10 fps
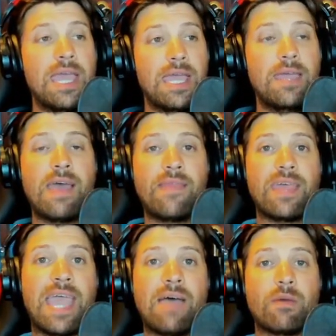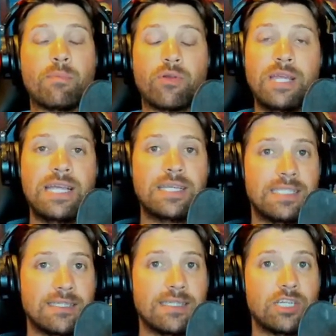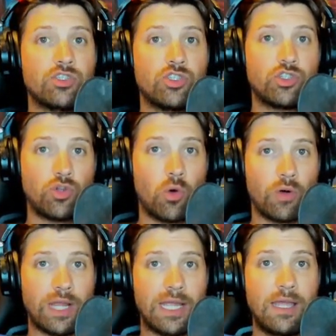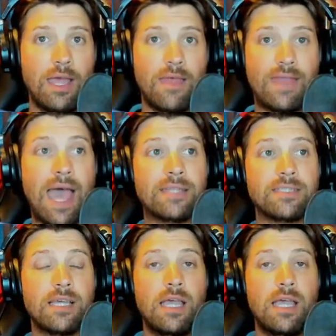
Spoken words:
in that they have a pre-existing story that